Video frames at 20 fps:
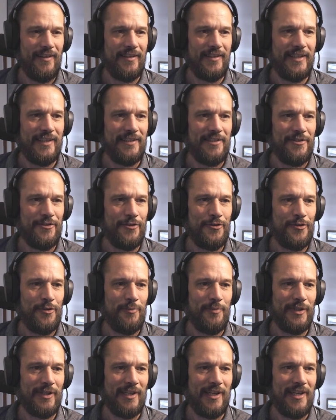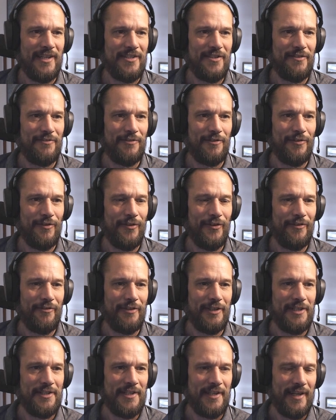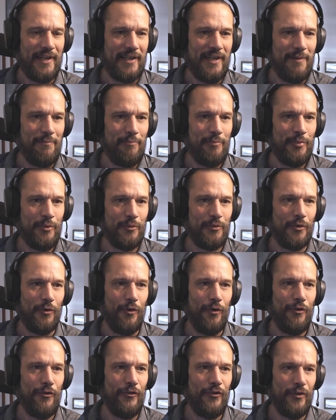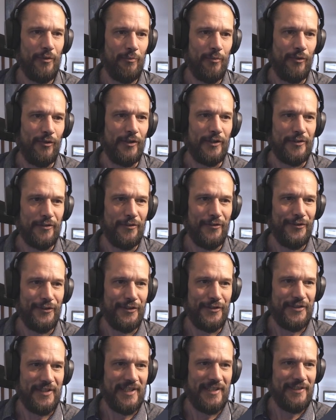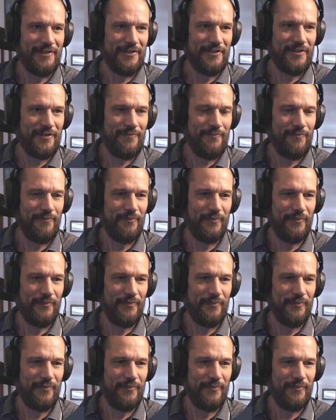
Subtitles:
that is the superclass of all the things that I can put on the board, on the tiles.